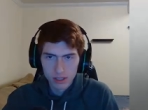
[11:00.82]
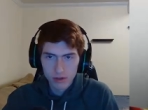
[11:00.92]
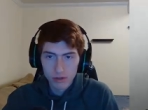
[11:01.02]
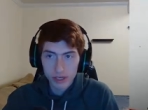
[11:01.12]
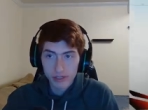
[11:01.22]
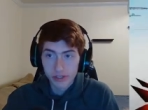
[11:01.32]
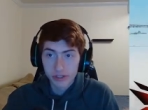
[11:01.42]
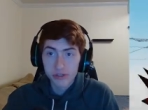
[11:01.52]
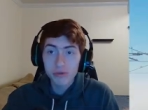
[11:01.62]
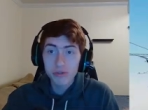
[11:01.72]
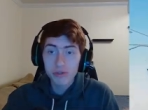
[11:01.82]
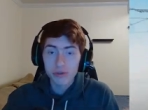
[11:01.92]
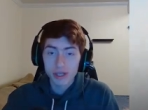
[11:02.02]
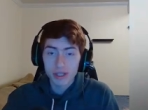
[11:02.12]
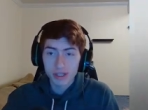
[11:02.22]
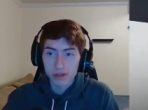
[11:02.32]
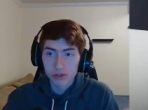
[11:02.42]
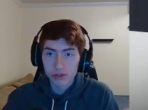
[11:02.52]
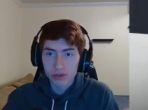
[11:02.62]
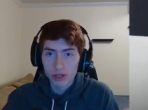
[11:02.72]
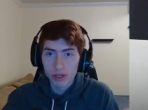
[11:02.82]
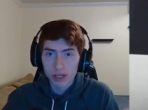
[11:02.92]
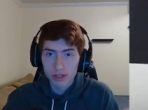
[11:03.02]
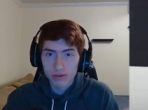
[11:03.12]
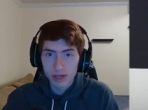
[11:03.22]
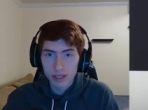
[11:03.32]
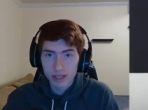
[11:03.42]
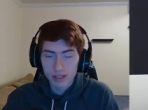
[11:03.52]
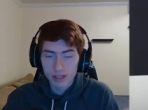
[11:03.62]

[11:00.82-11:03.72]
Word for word: Okay, I can still shoot. I can still shoot though. That's great. That's